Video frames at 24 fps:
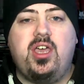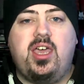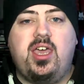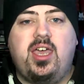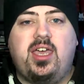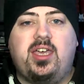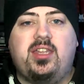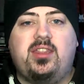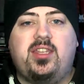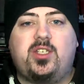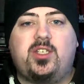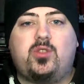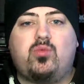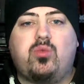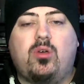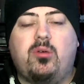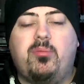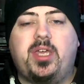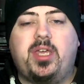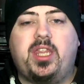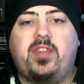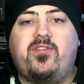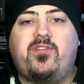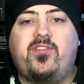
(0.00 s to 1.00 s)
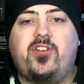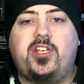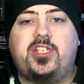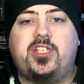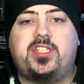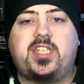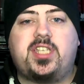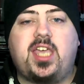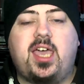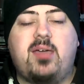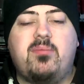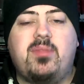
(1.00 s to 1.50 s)
And this will be the first
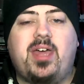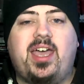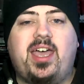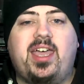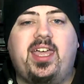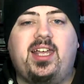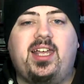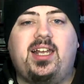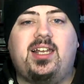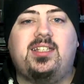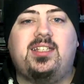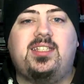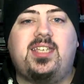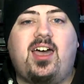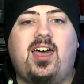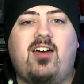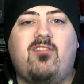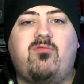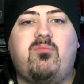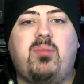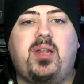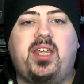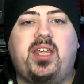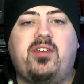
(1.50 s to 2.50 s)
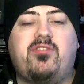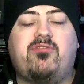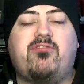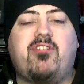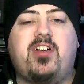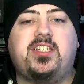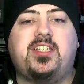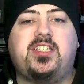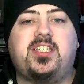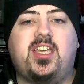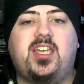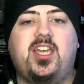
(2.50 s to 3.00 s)
time that England have played
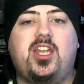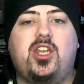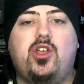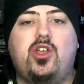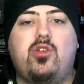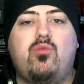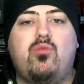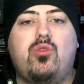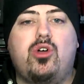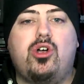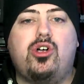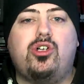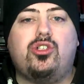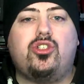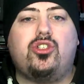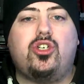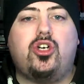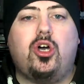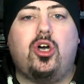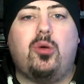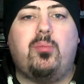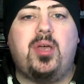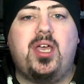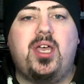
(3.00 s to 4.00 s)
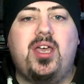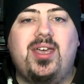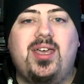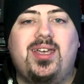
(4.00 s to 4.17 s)
France in a World Cup